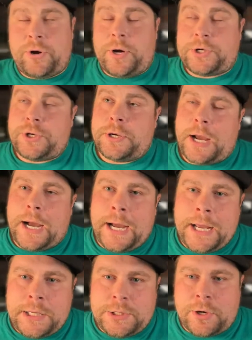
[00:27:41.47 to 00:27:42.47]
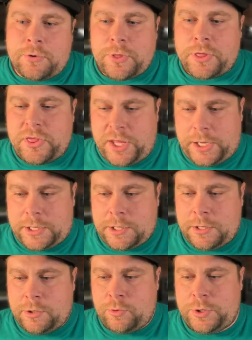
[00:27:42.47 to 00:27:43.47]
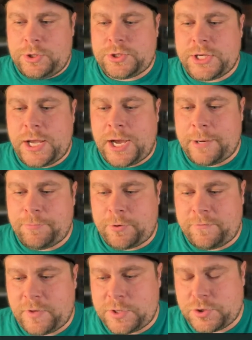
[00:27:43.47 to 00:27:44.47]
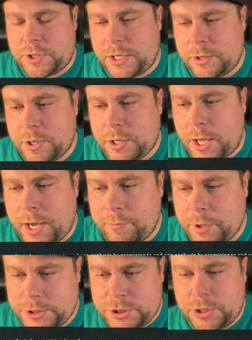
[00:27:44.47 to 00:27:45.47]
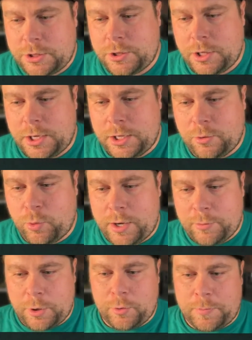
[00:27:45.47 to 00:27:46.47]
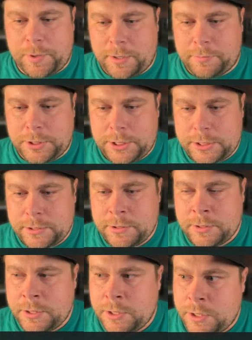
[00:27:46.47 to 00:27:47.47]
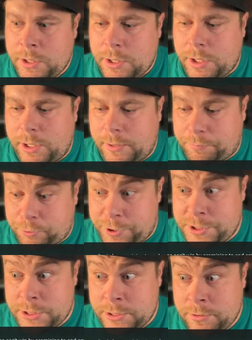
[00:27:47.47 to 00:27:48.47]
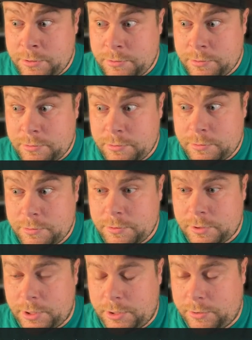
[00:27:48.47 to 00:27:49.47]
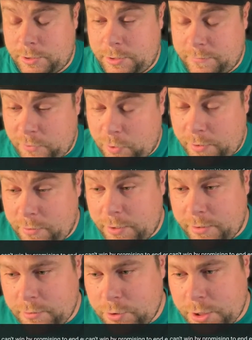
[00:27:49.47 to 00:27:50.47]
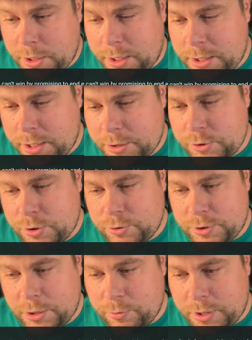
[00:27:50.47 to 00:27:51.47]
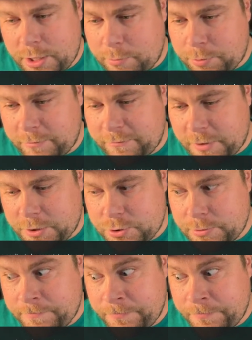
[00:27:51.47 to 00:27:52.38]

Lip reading: question. I don't think when you say hyperinflation, you got to look at how much the Weimar Republic printed. And if you look at any country who dealt with hyperinflation,